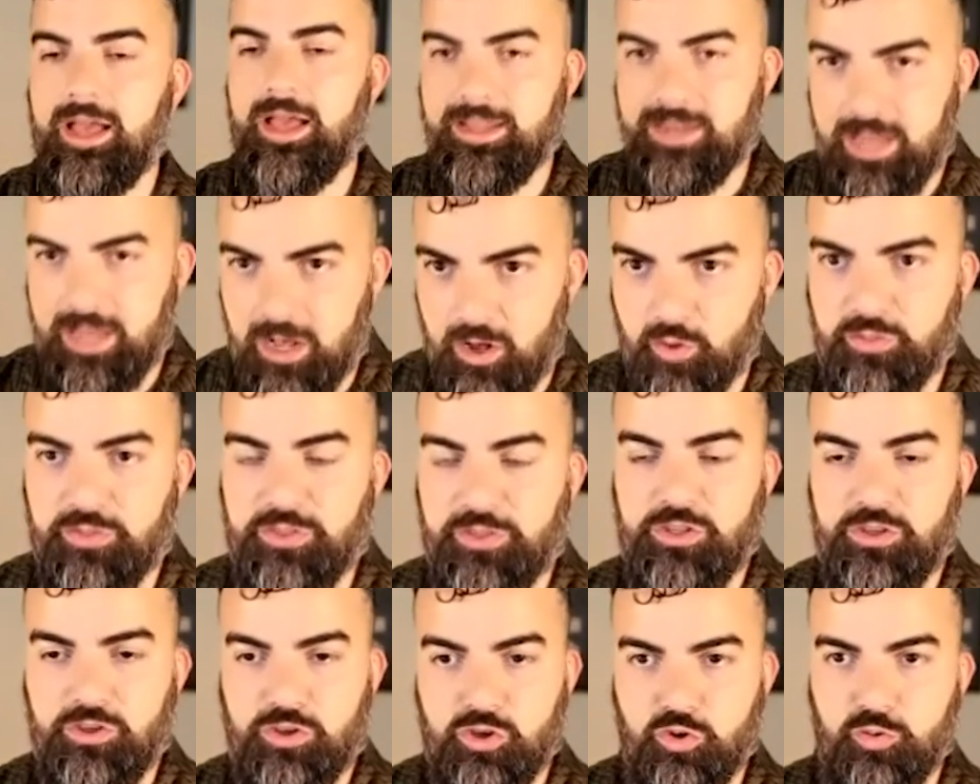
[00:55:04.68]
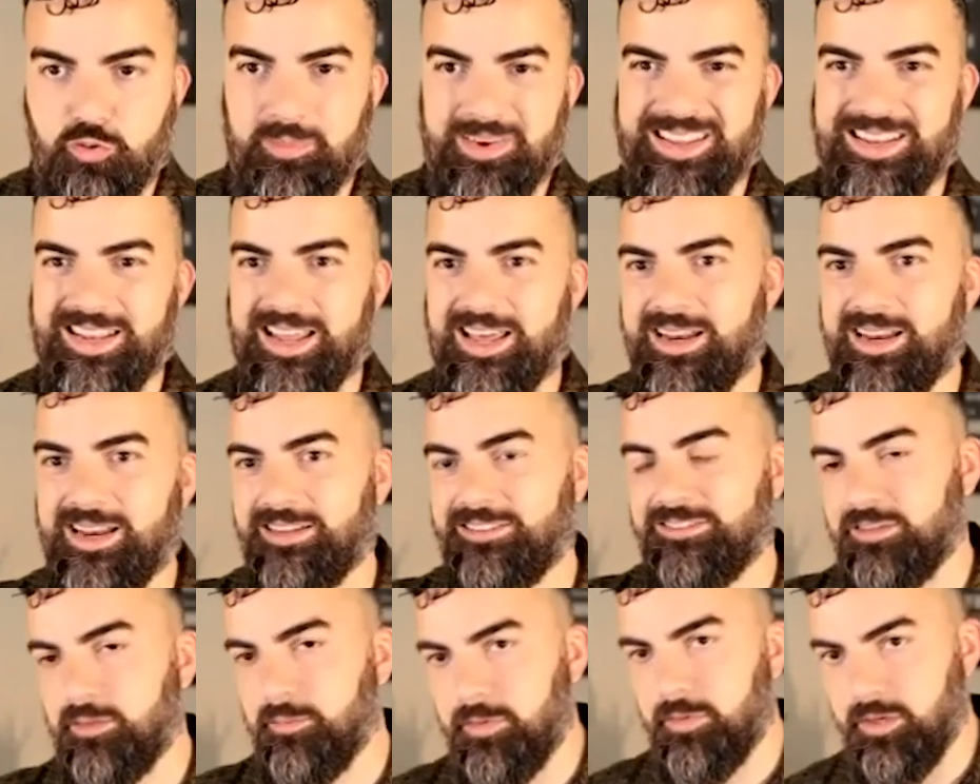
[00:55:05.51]
healthy human, not as
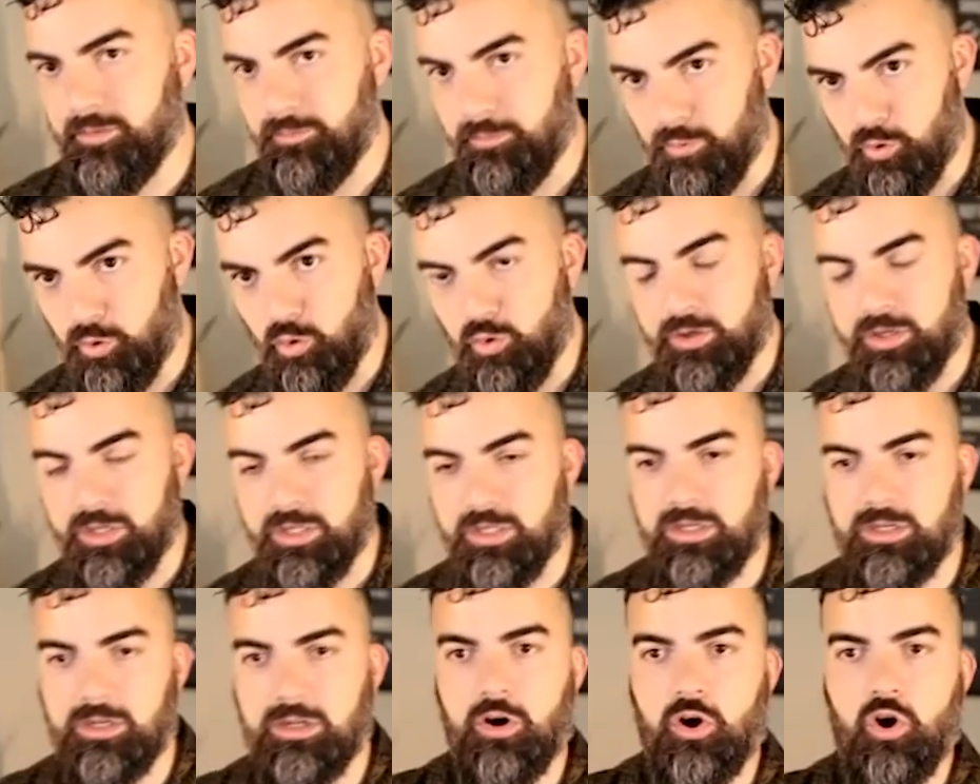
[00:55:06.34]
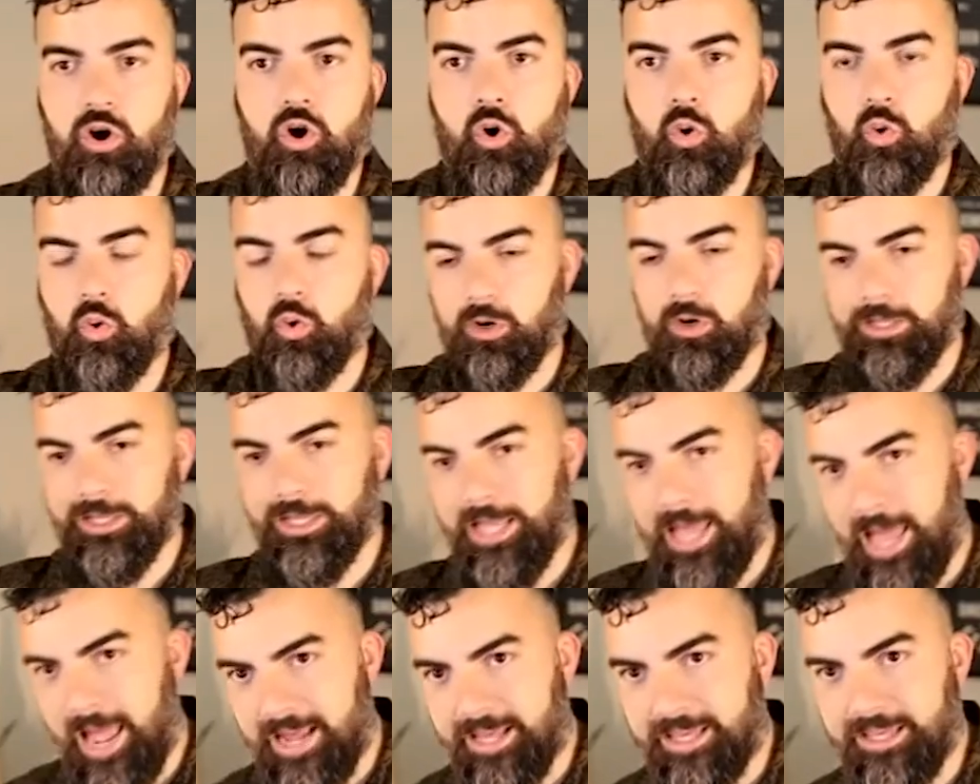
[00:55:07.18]
somebody broken or
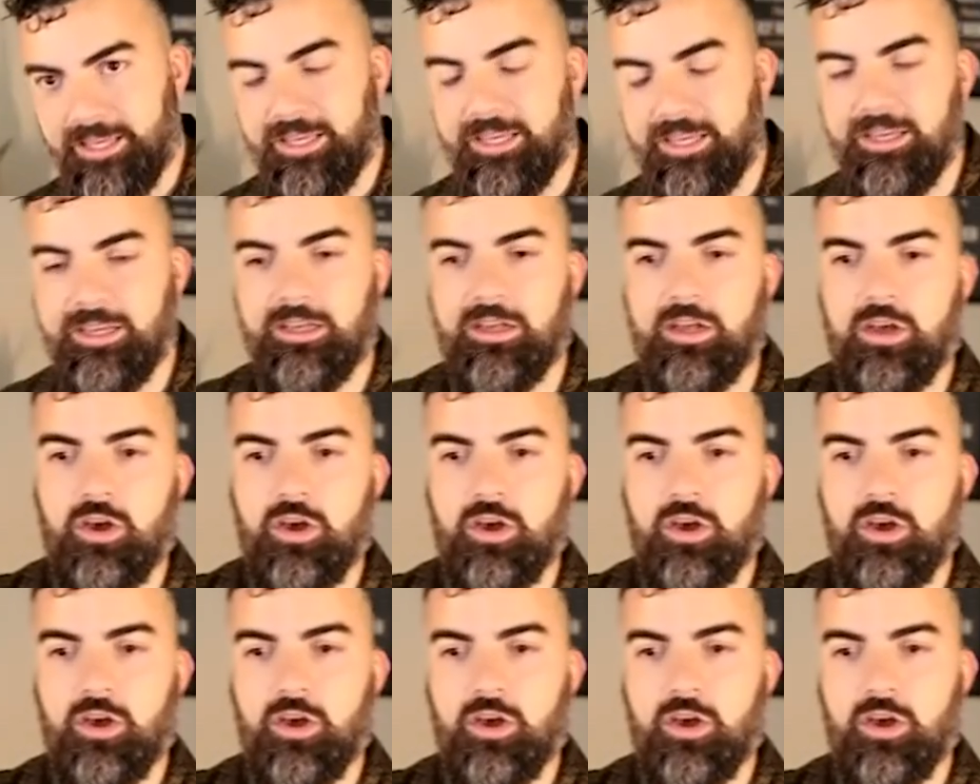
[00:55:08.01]
lacking